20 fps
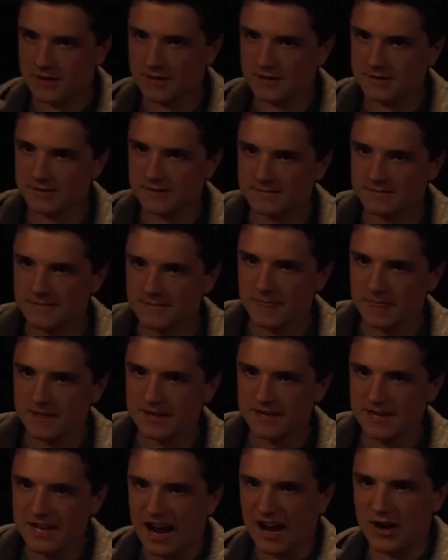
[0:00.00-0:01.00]
demanding
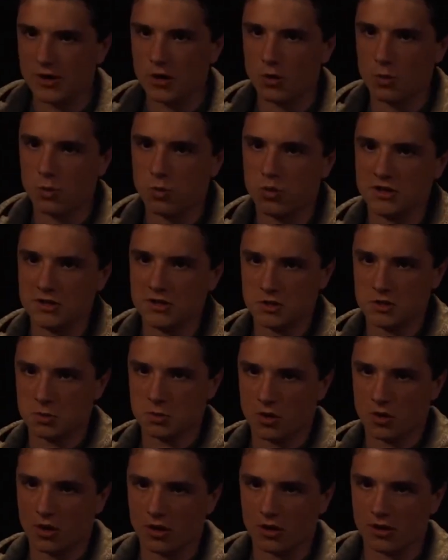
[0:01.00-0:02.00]
that Crepsley turn
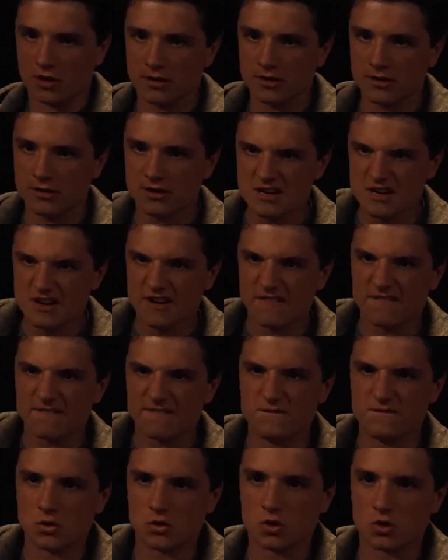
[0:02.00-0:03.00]
him into a
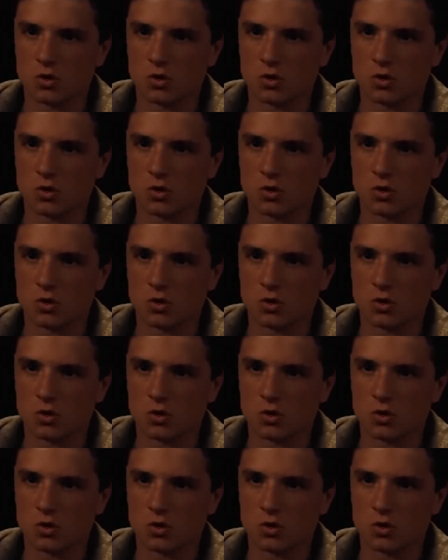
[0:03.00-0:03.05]
vampire.